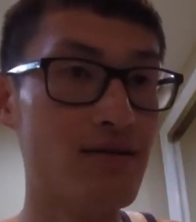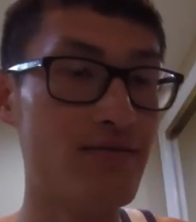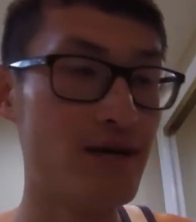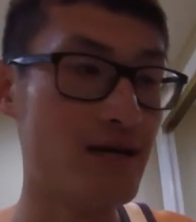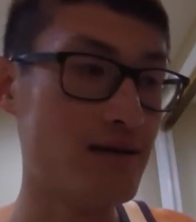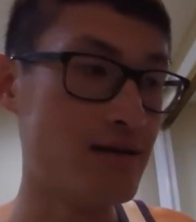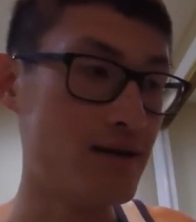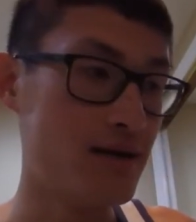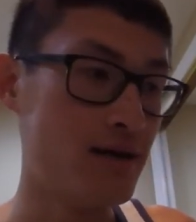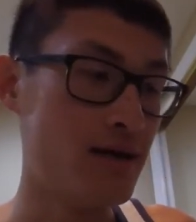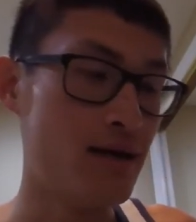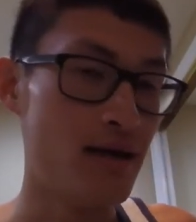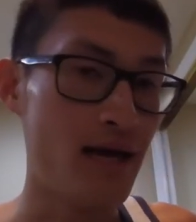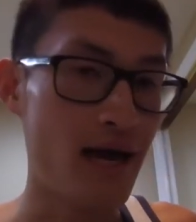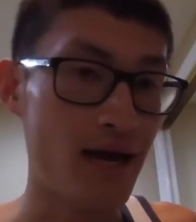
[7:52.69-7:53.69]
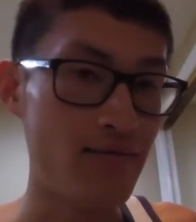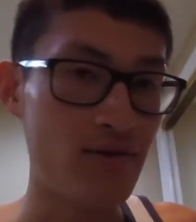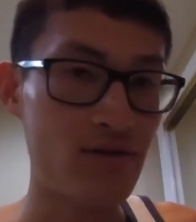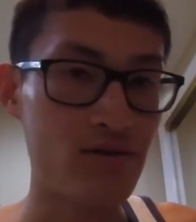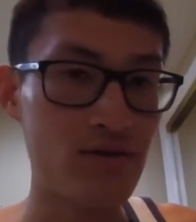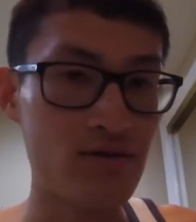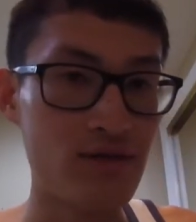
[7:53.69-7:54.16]
And after
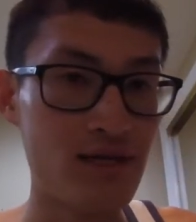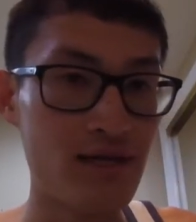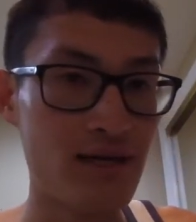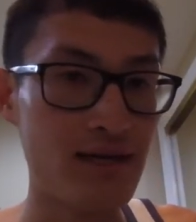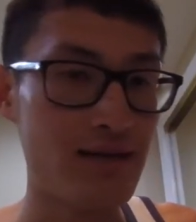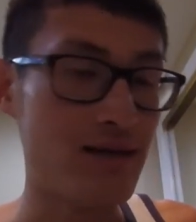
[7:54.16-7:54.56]
surgery, like